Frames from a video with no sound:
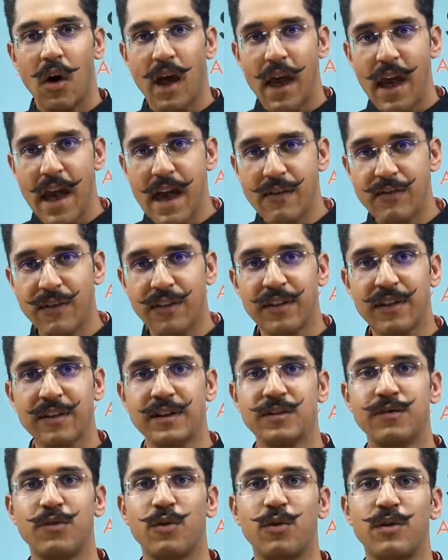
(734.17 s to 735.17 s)
Everything is
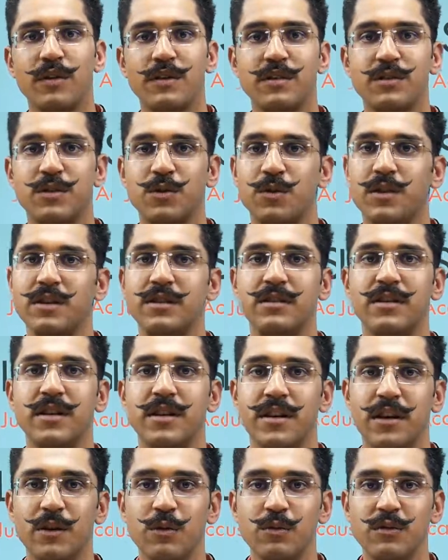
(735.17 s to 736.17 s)
focused towards the
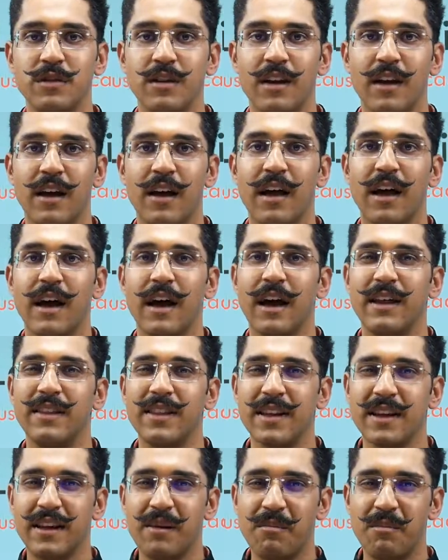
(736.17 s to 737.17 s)
accused, and the
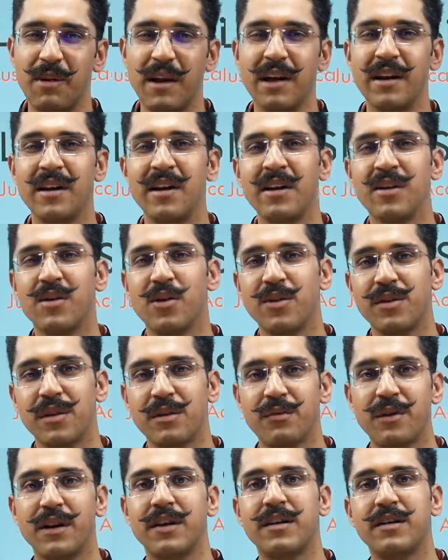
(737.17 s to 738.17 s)
complainant or the
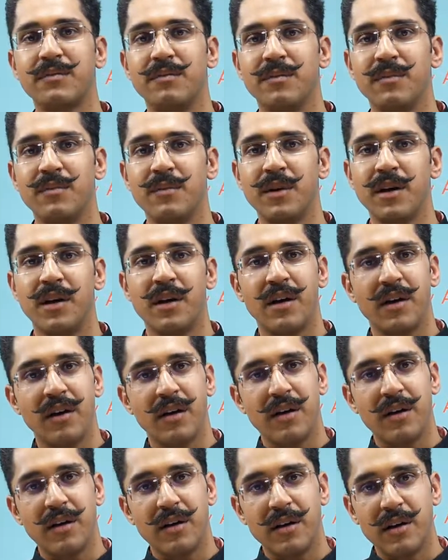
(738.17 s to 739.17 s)
victim
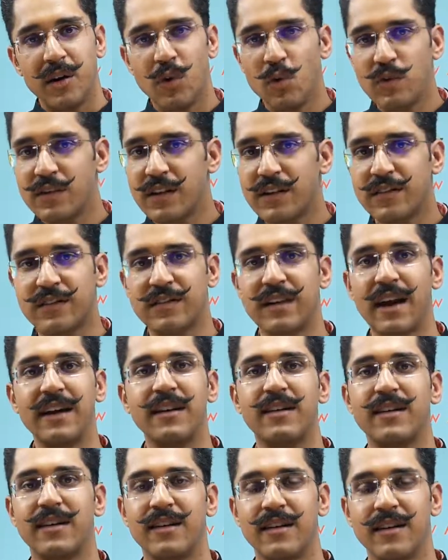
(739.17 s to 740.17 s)
loses
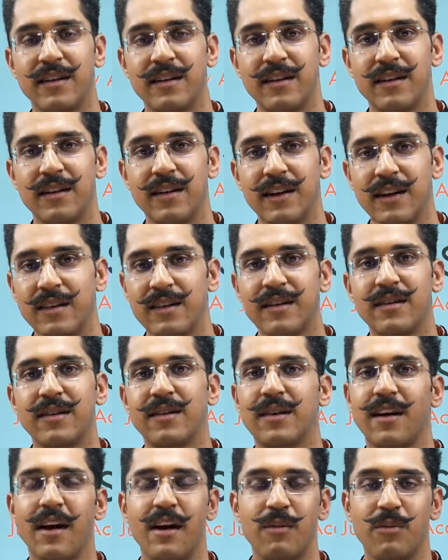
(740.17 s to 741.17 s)
sight in this
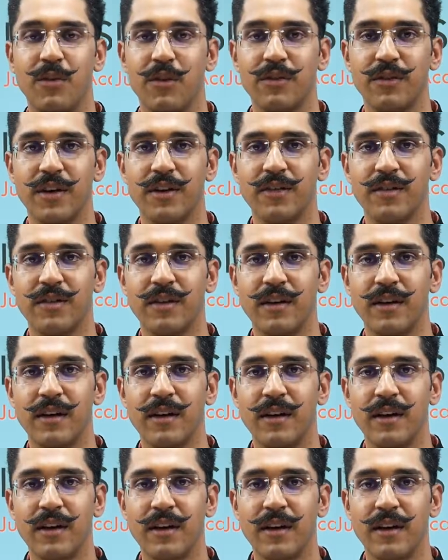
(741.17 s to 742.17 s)
entire process.
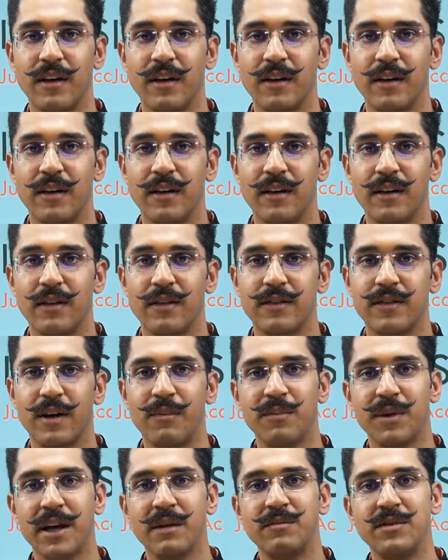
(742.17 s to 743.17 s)

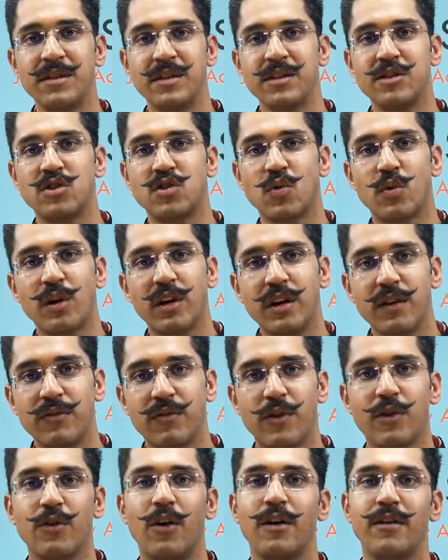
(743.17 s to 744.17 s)
Sometimes he is totally
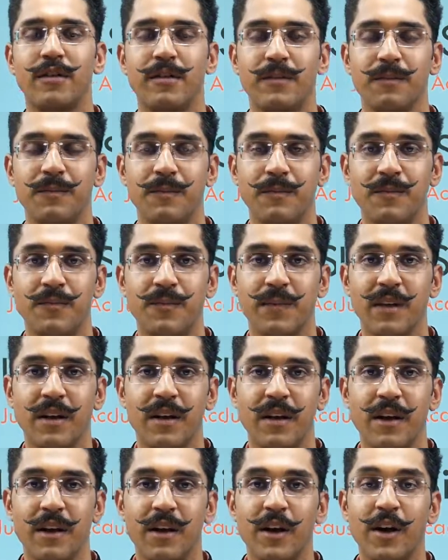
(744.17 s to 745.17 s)
forgotten.
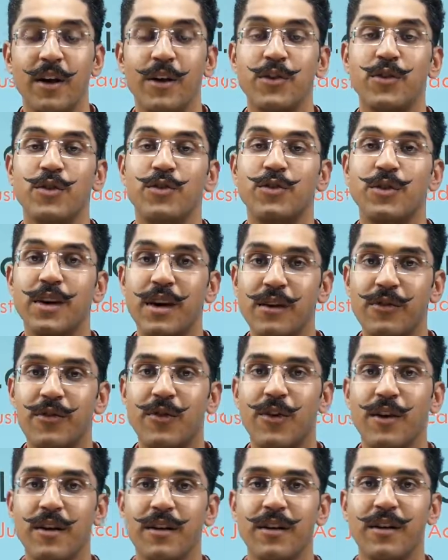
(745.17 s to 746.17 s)
So
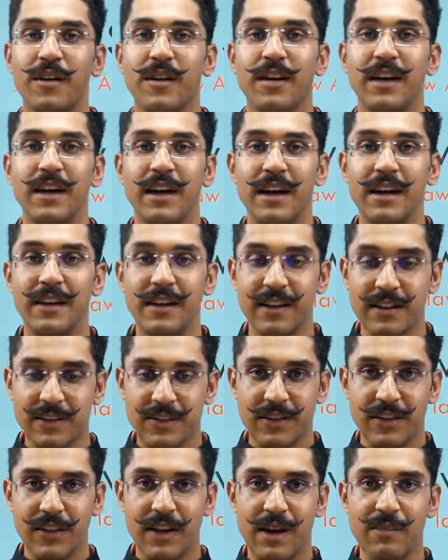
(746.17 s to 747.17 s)
therefore, it is
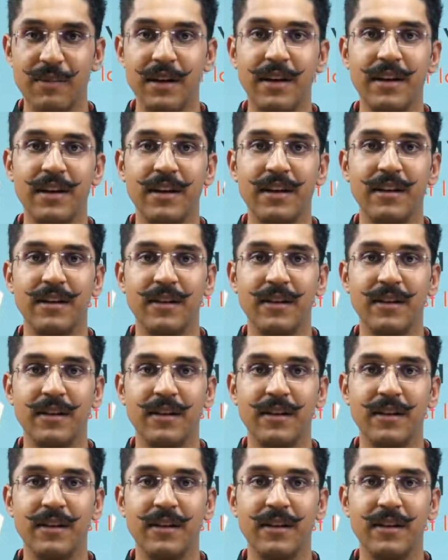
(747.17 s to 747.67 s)
remedies